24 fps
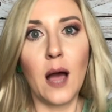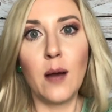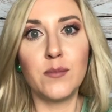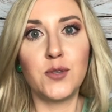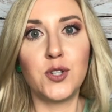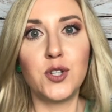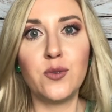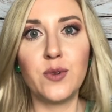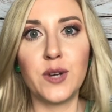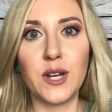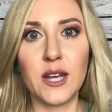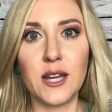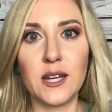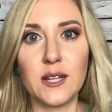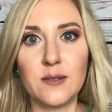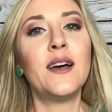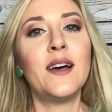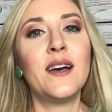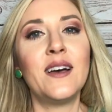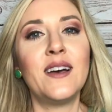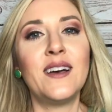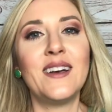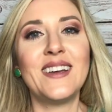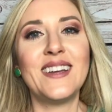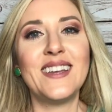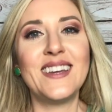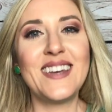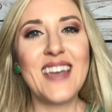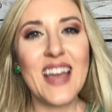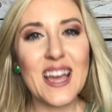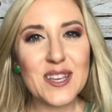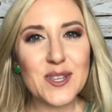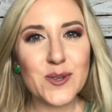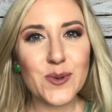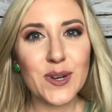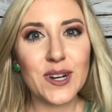I'm doing it.
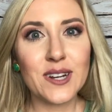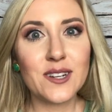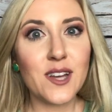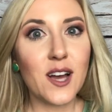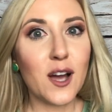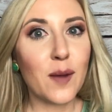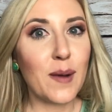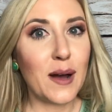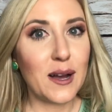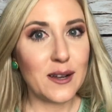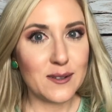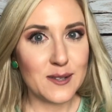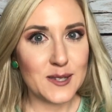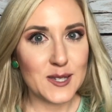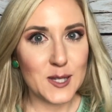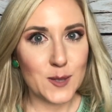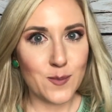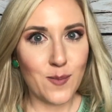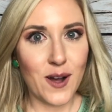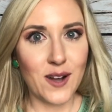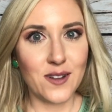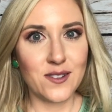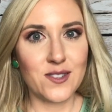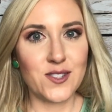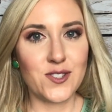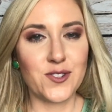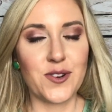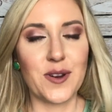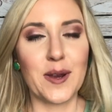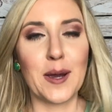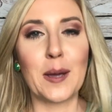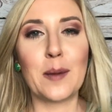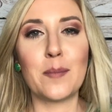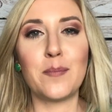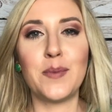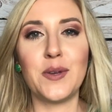Next, we're gonna talk about
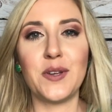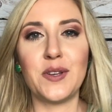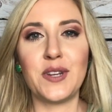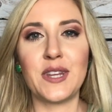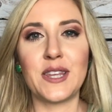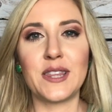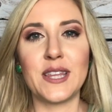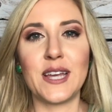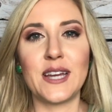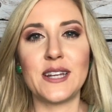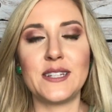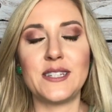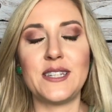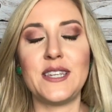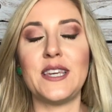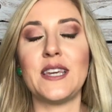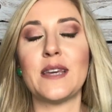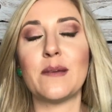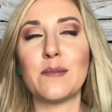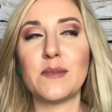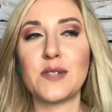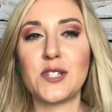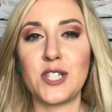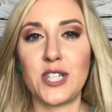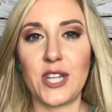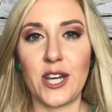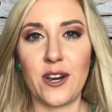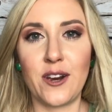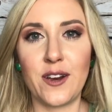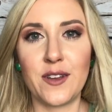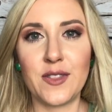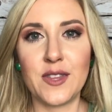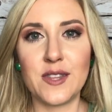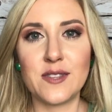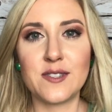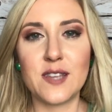sponsoring, building that team,
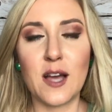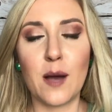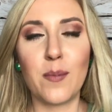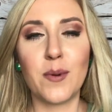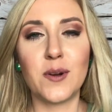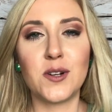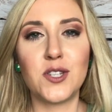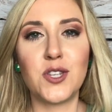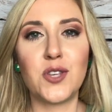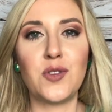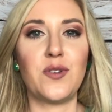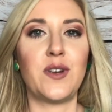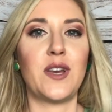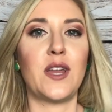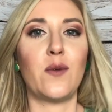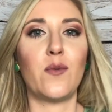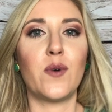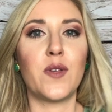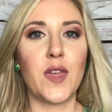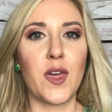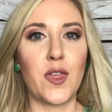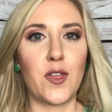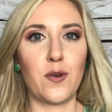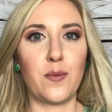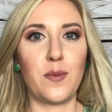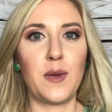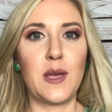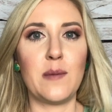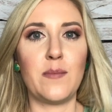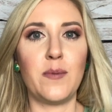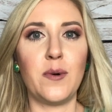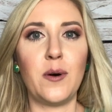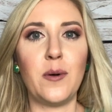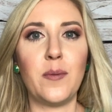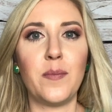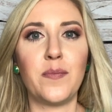sharing this opportunity with other
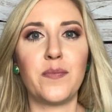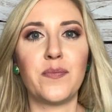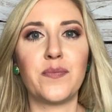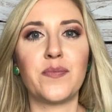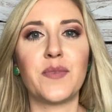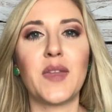people.